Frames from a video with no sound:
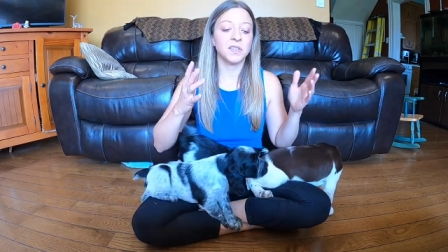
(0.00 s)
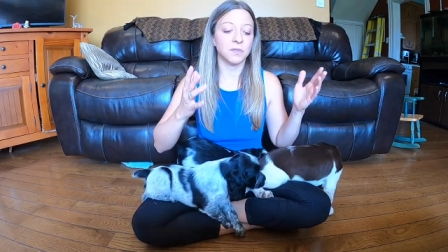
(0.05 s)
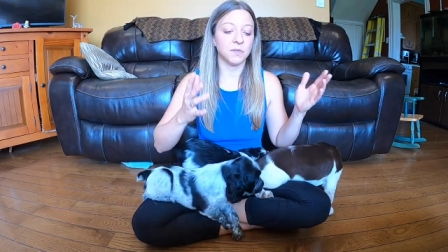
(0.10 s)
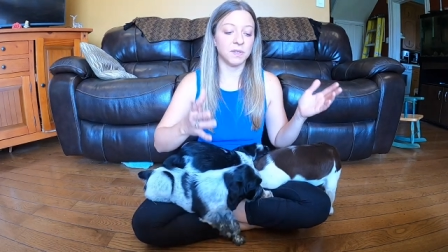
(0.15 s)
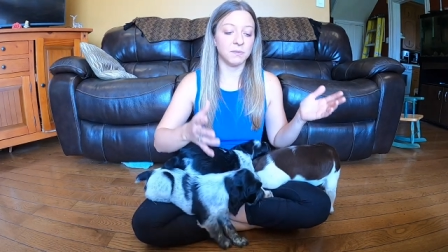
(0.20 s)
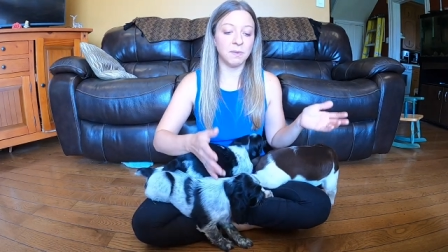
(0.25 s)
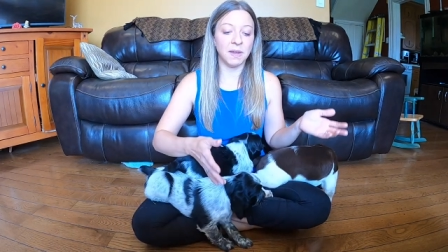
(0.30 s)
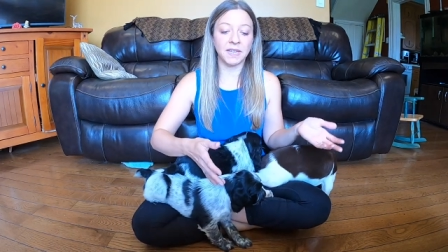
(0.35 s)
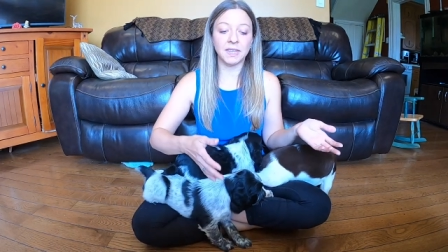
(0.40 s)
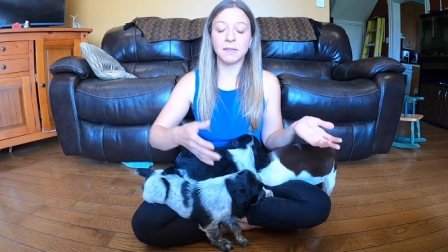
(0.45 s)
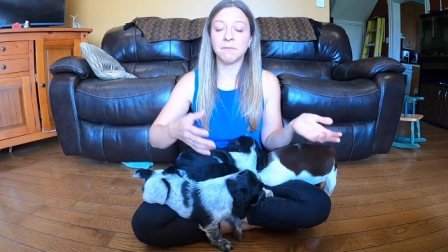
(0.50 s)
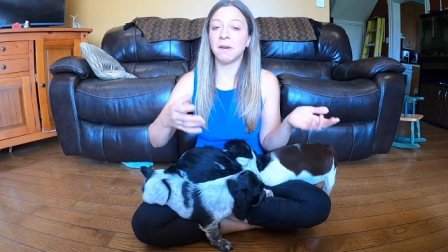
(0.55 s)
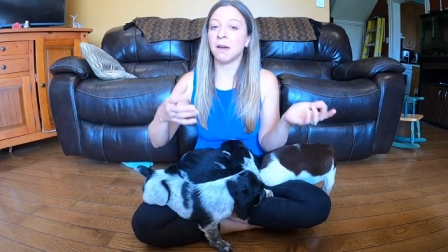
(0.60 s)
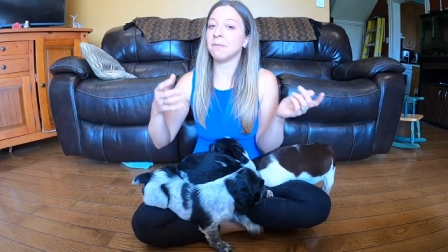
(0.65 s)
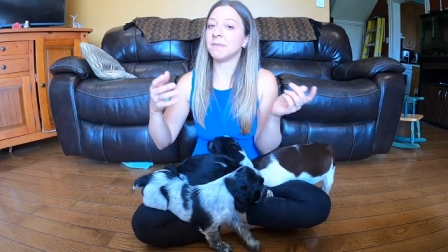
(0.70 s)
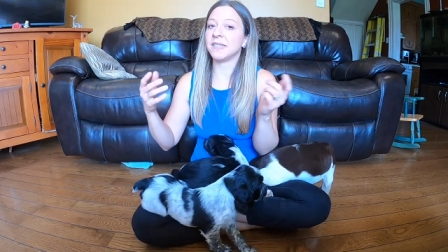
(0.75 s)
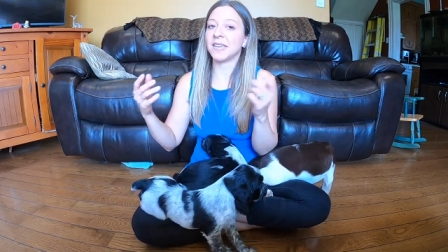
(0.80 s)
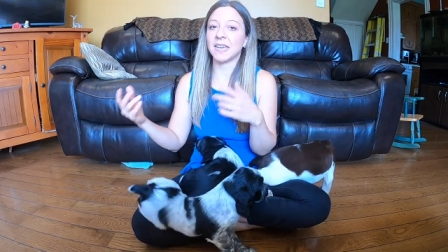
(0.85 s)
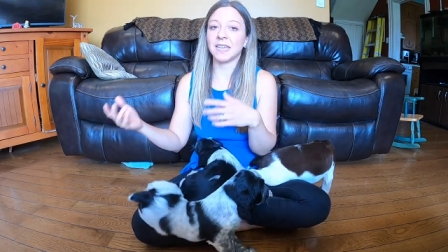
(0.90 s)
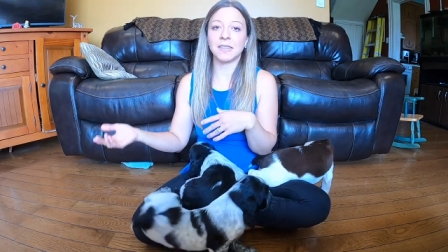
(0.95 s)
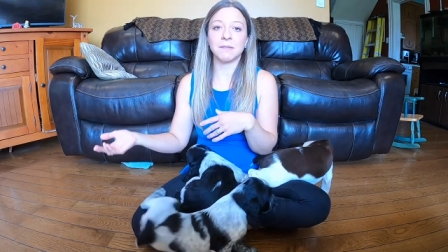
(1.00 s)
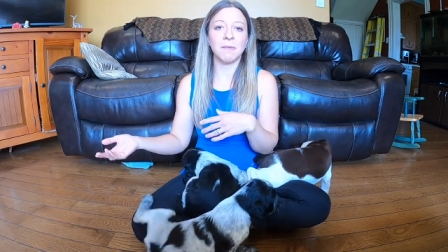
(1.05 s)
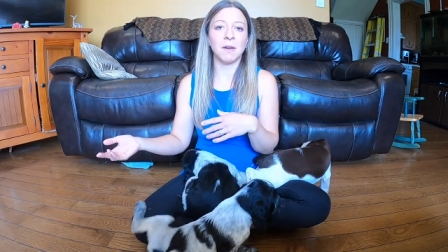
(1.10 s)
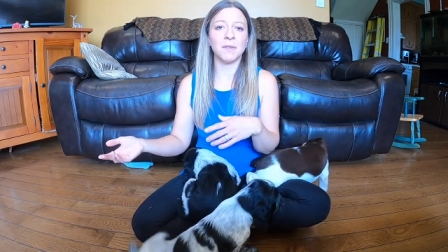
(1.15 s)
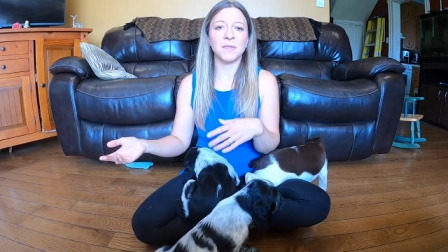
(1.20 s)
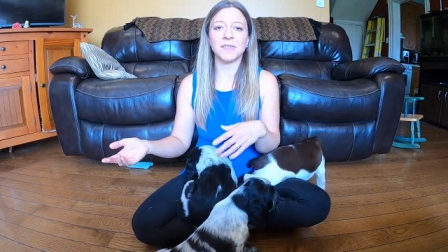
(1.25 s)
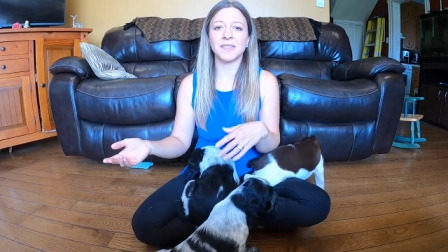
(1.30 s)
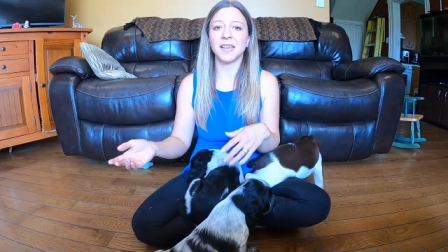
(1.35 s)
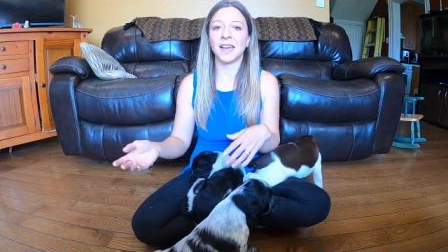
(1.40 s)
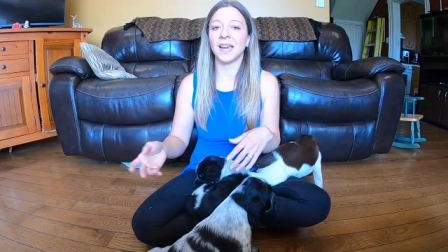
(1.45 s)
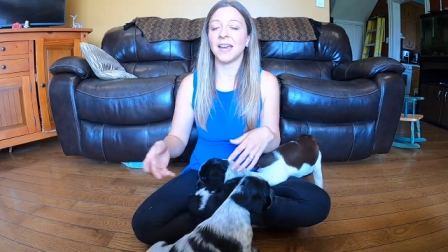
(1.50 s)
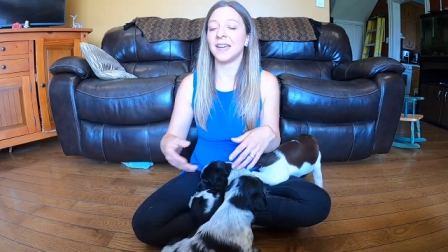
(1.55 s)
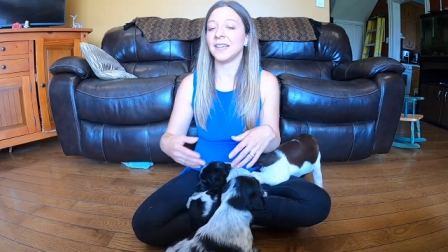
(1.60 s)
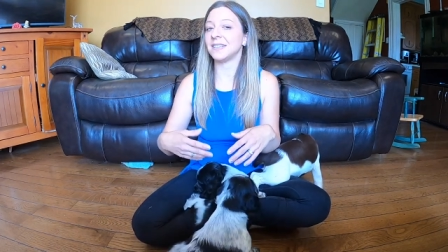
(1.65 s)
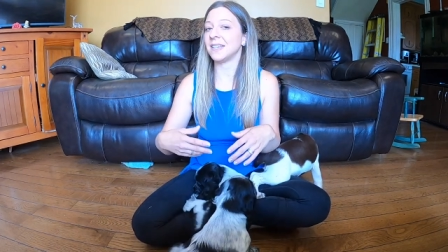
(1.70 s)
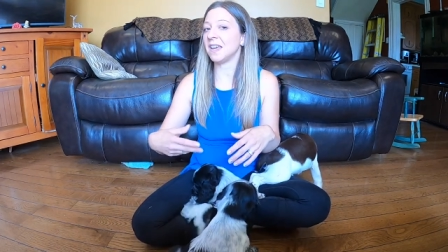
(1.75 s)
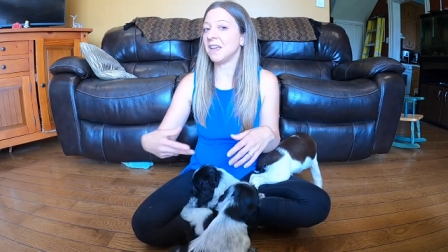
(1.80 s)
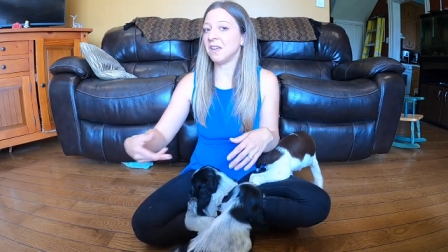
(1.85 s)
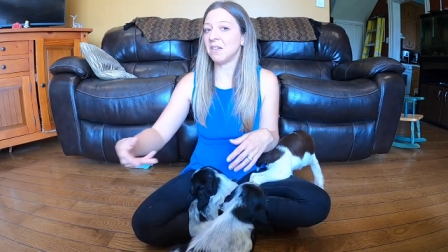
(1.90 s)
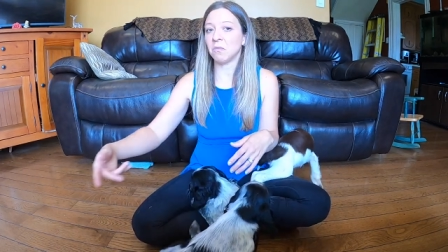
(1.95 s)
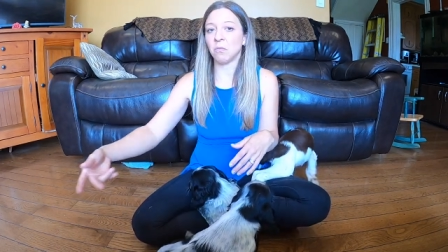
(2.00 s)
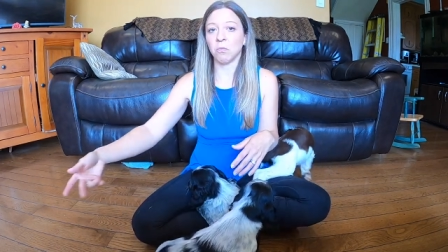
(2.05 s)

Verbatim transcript: So we pick them up, take them outside,